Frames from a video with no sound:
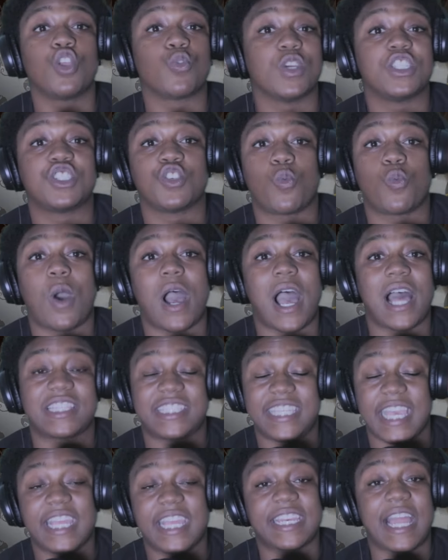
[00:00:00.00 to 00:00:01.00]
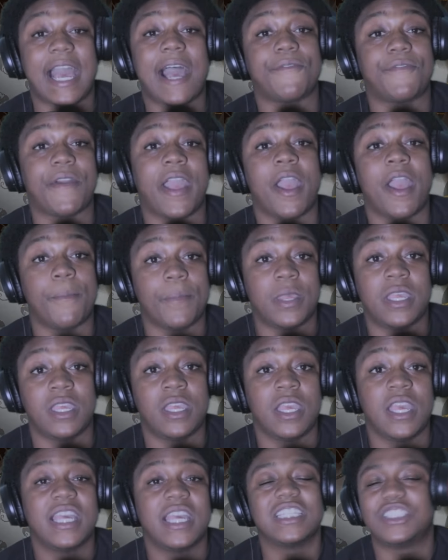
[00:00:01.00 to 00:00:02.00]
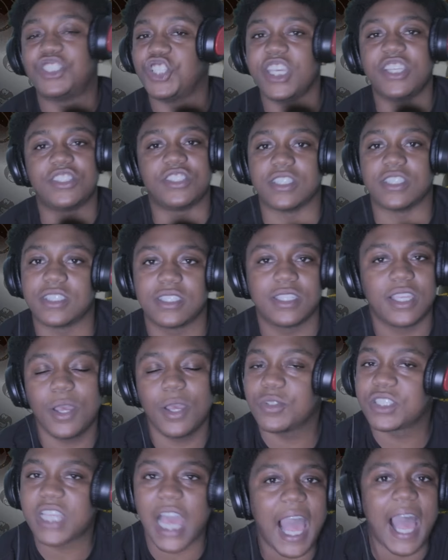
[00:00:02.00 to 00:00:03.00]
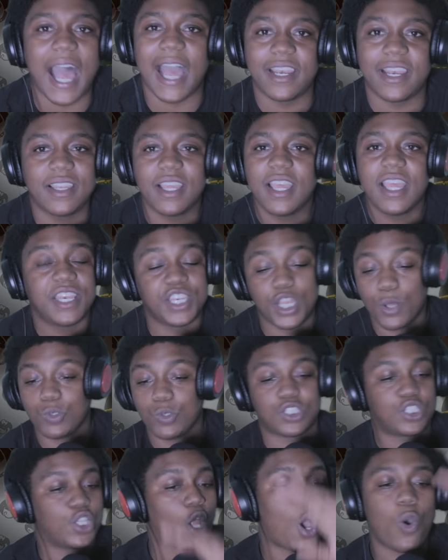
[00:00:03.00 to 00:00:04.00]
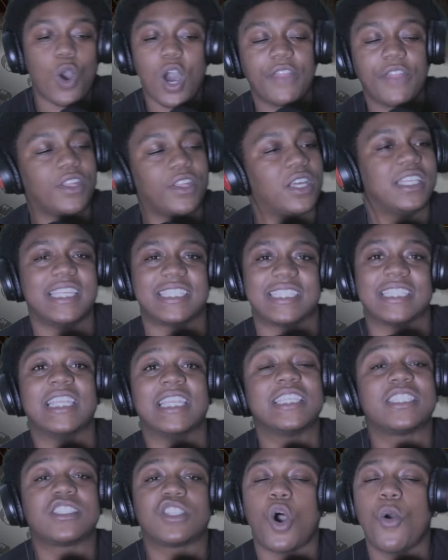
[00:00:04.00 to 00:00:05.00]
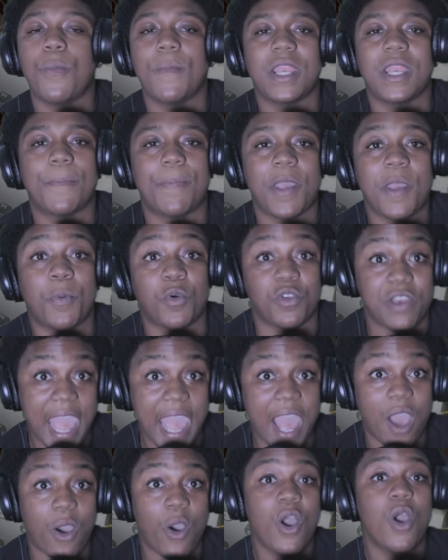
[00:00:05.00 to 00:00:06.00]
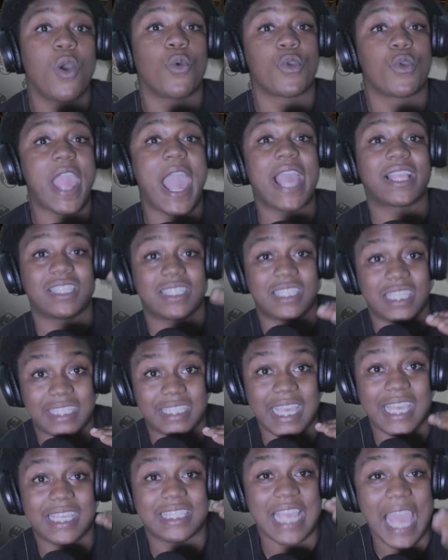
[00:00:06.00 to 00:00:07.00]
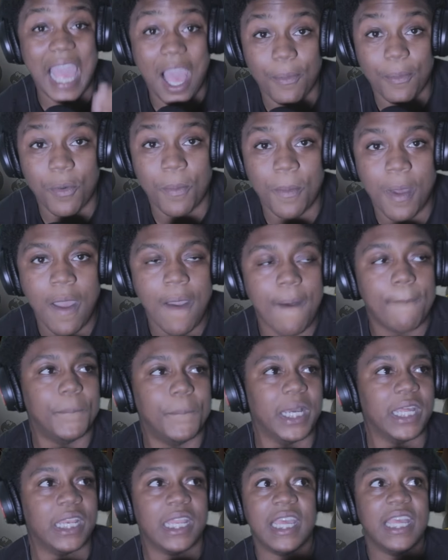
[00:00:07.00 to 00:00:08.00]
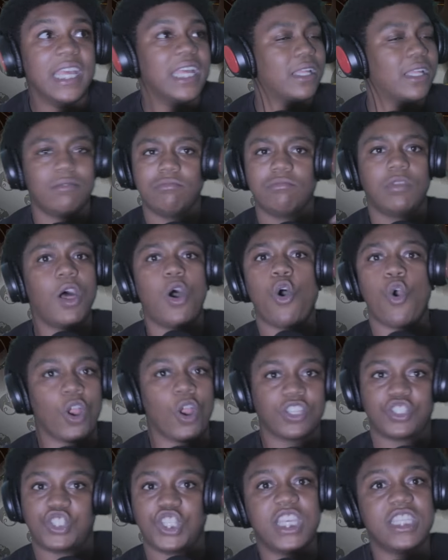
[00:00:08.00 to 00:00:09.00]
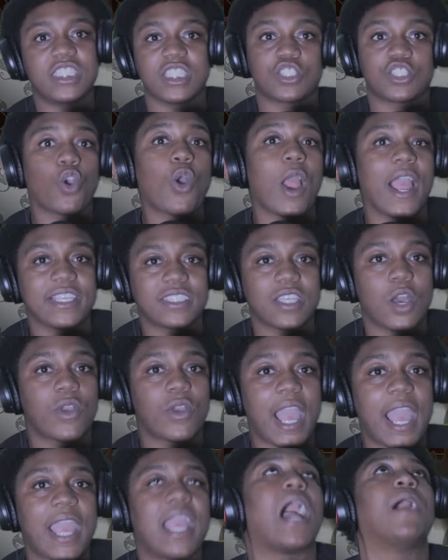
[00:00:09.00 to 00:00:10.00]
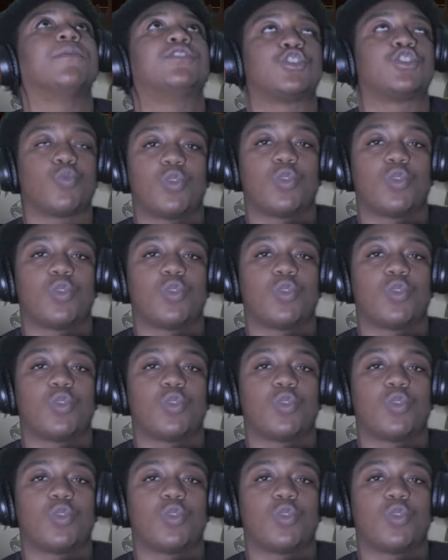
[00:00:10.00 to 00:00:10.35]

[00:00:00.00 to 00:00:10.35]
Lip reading: reason why Tech N9ne found me is Jesus, it was God. There was no other. Listen, there's so many people now reacted to Tech's album, but Lord, Jesus Christ, okay? I just want